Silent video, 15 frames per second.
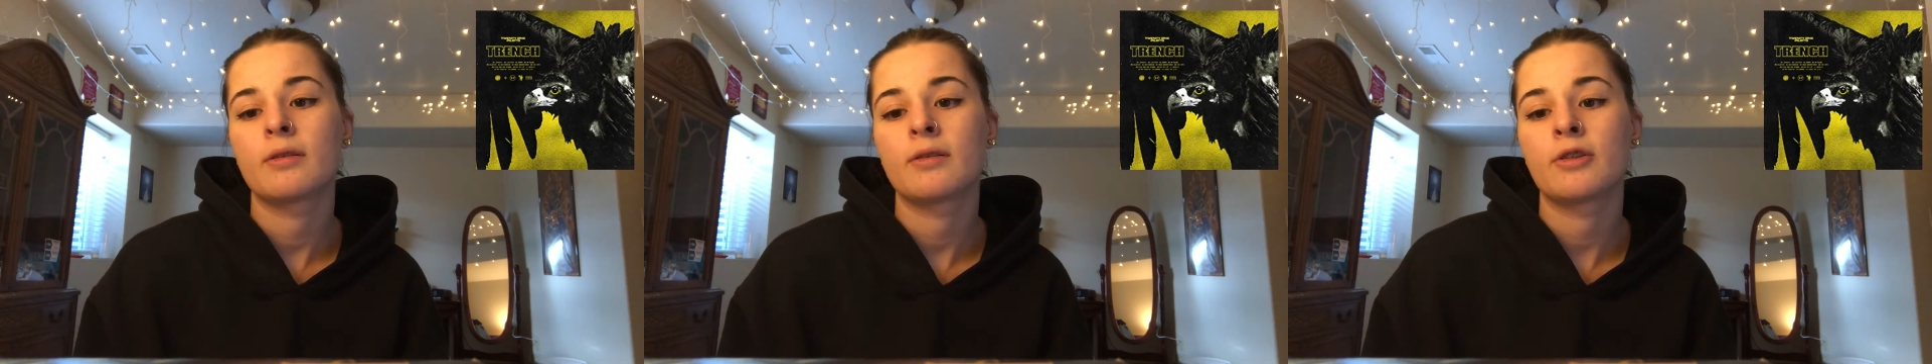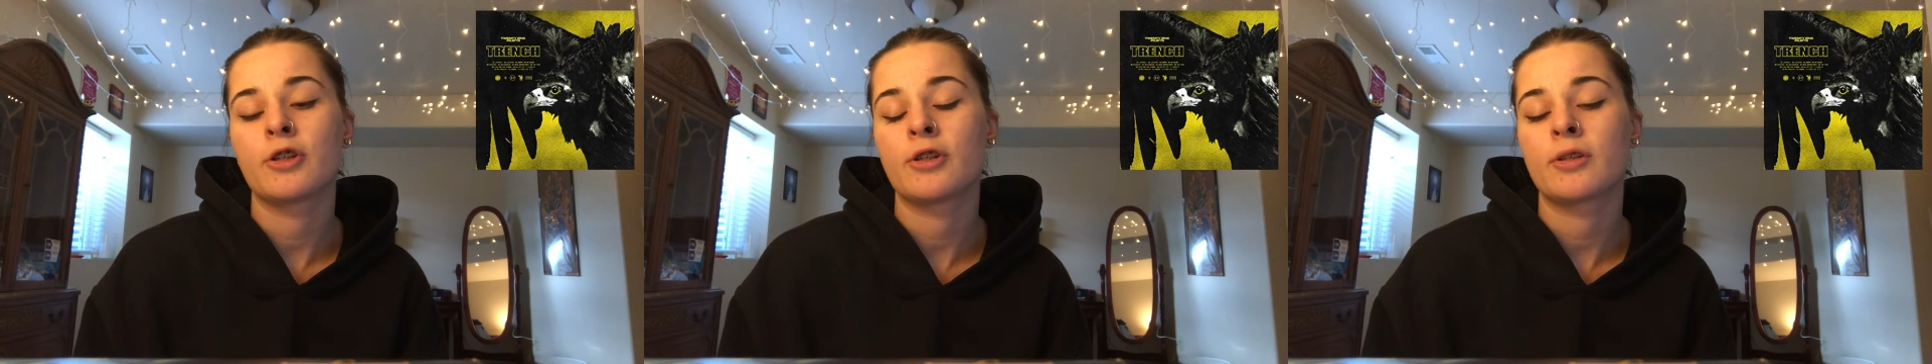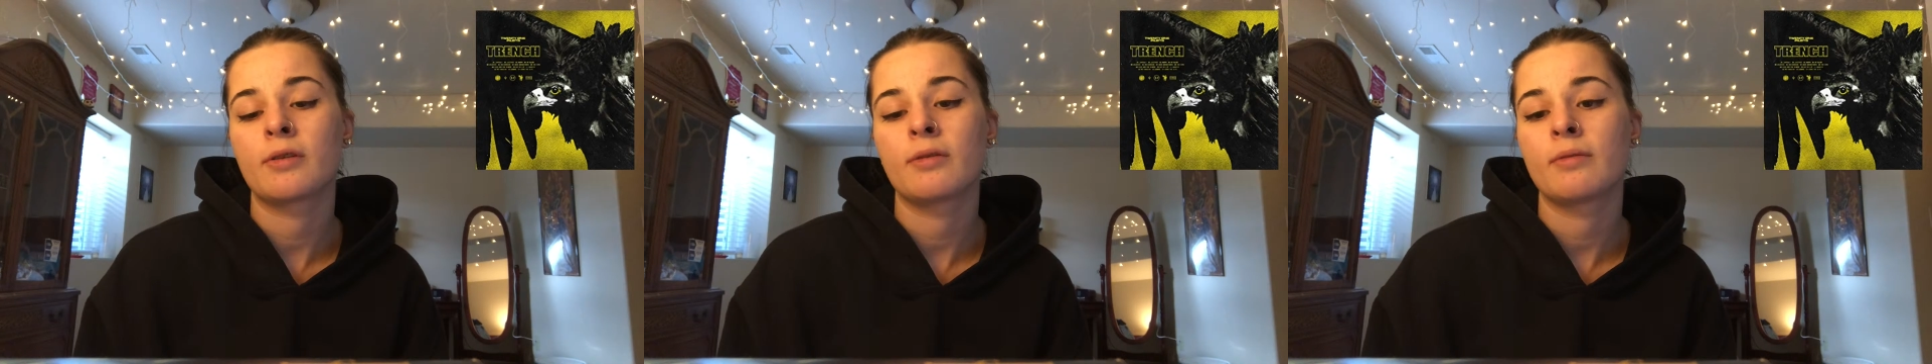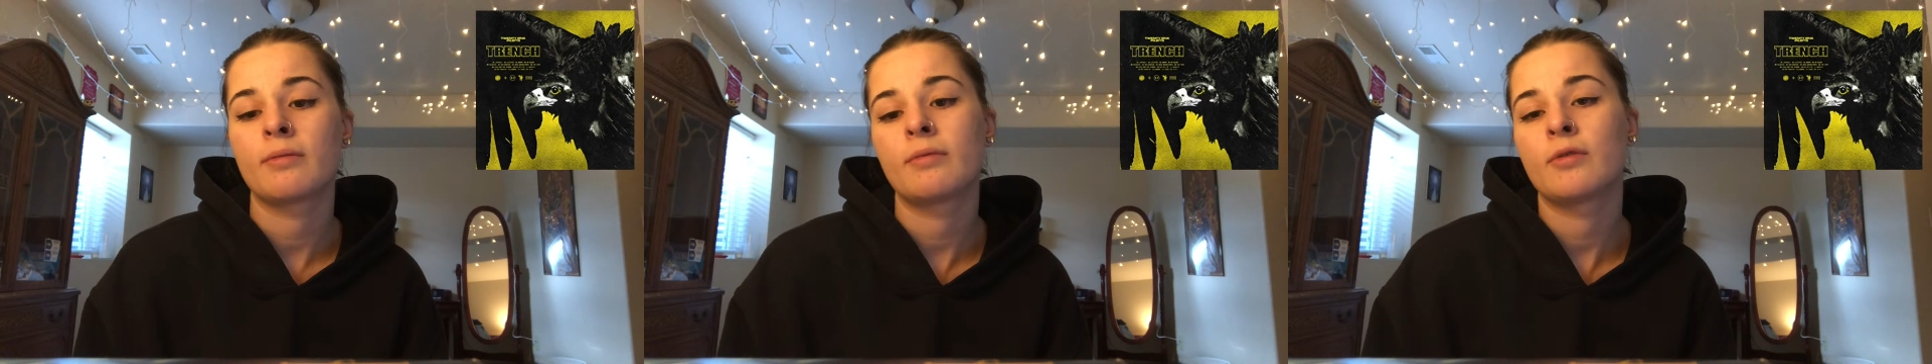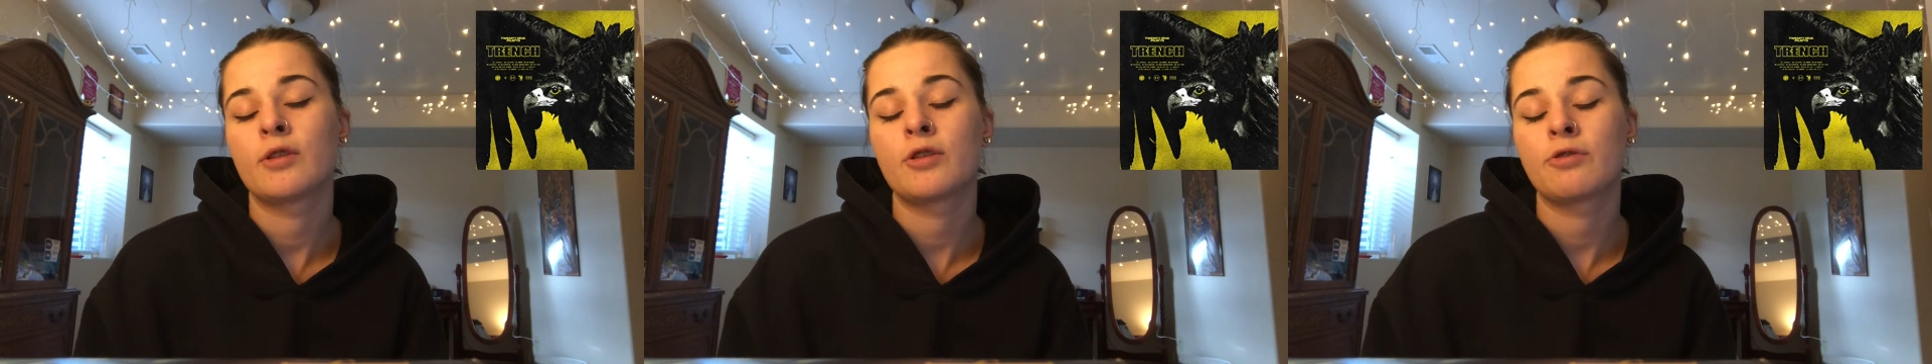Just
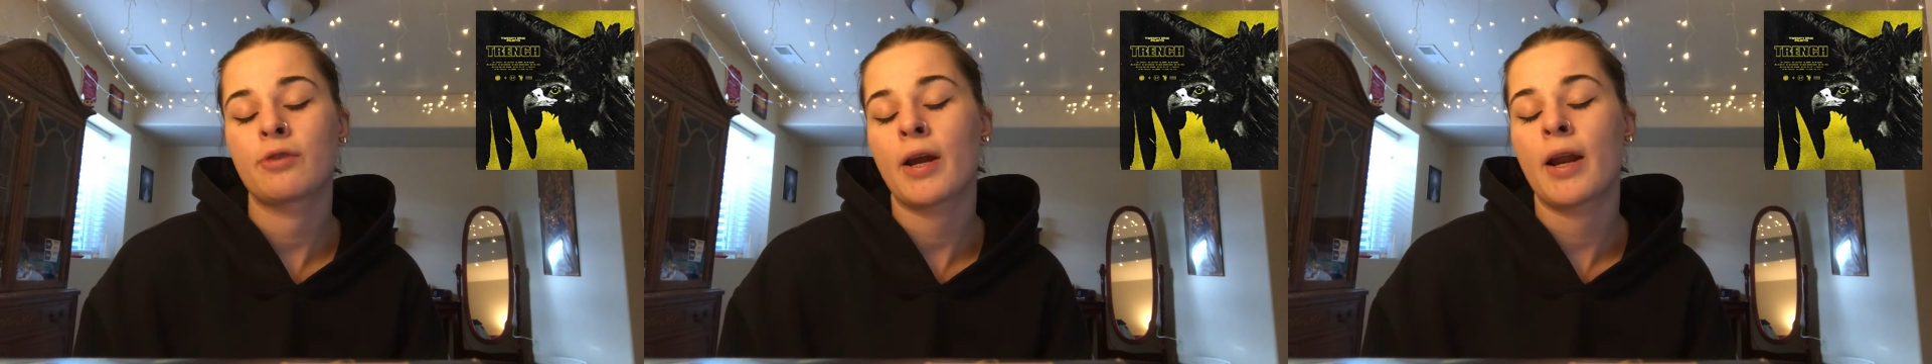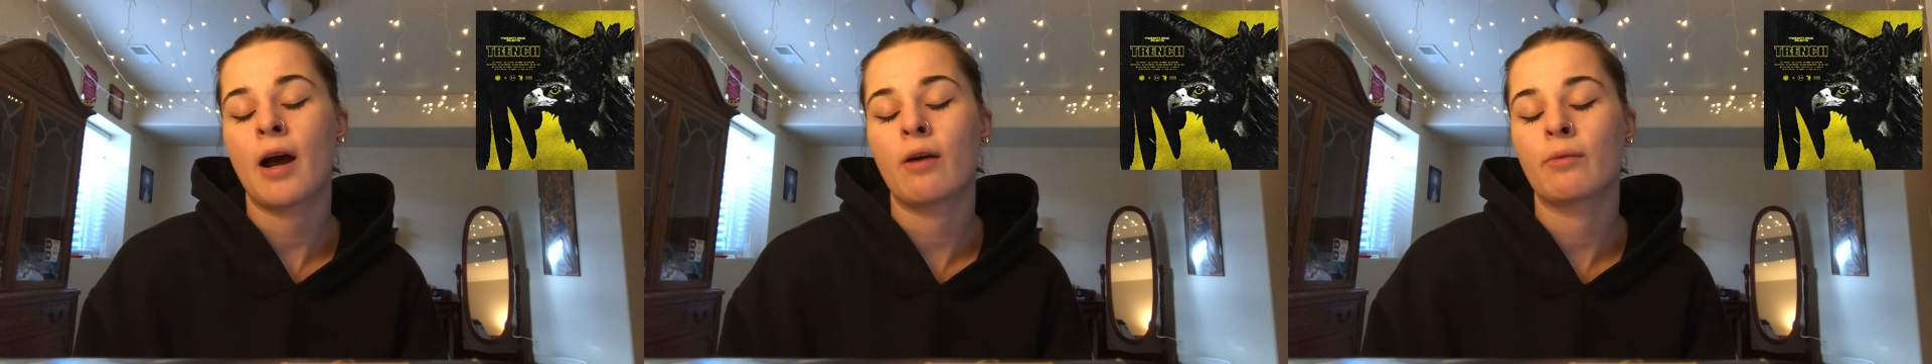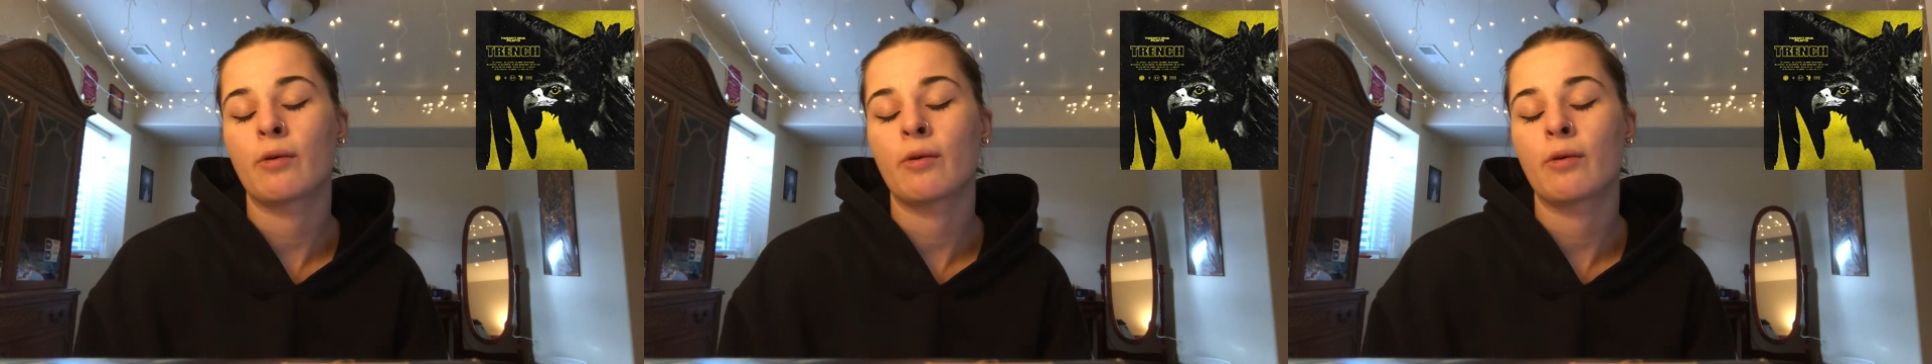straight out